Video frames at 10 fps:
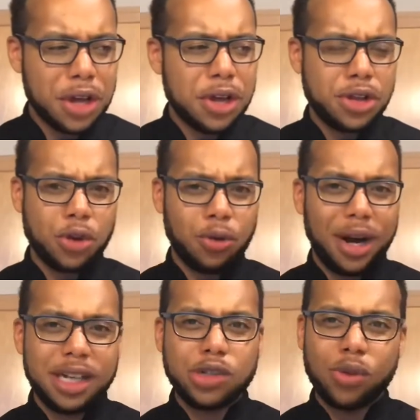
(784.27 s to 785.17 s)
The
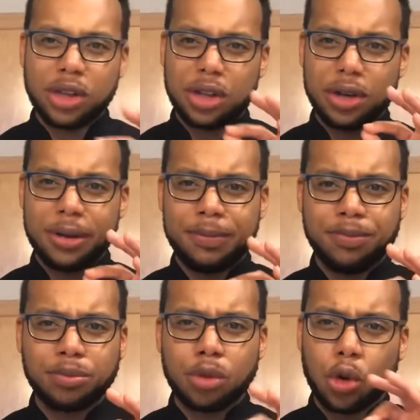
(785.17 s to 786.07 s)
rice with the
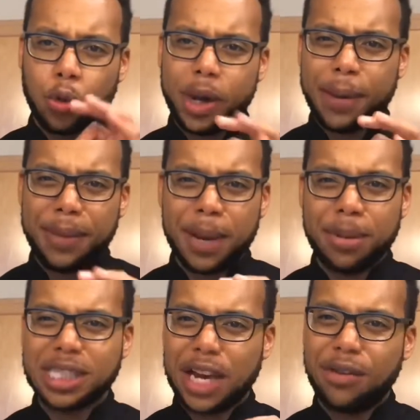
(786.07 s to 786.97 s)
red peppers
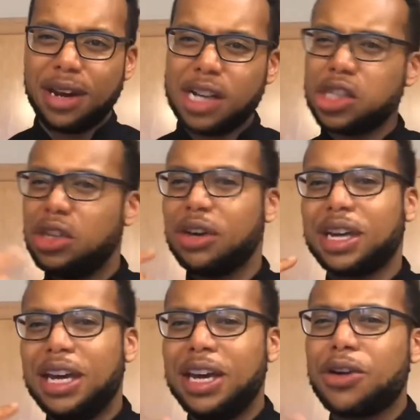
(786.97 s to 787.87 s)
give it a nice little
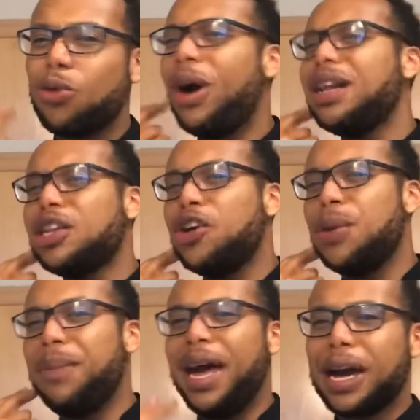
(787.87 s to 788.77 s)
kick right there in the
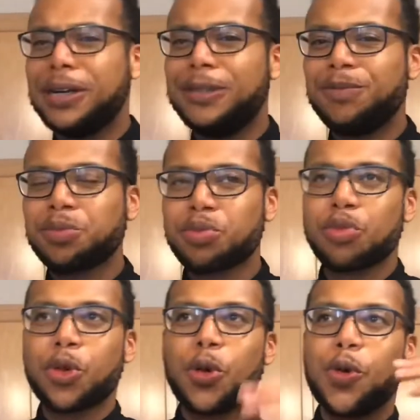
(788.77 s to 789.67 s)
back.
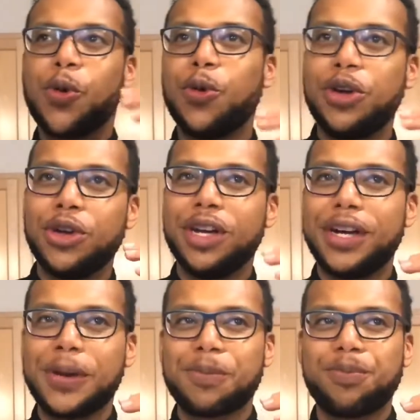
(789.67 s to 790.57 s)
When you're like,
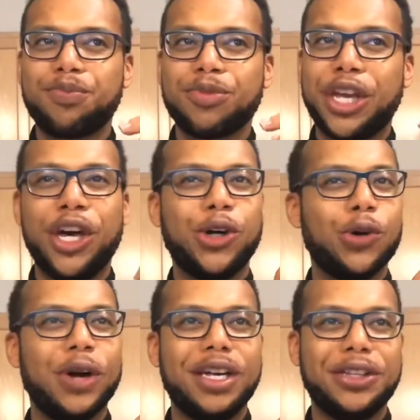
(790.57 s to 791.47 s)
there you go
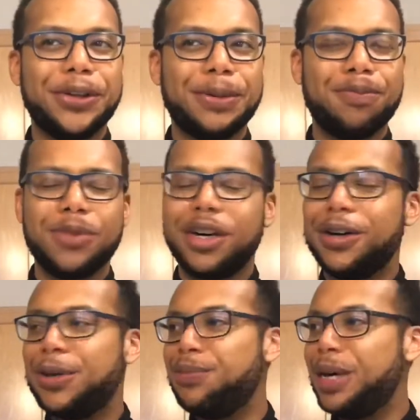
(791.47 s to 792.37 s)
right there. Oh
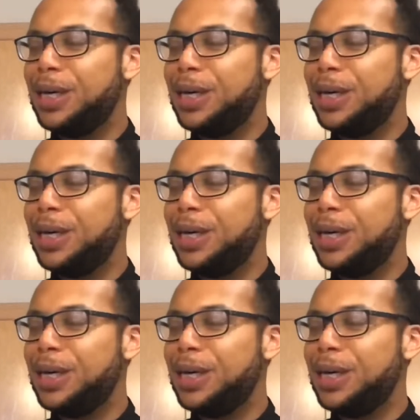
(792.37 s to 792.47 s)
man.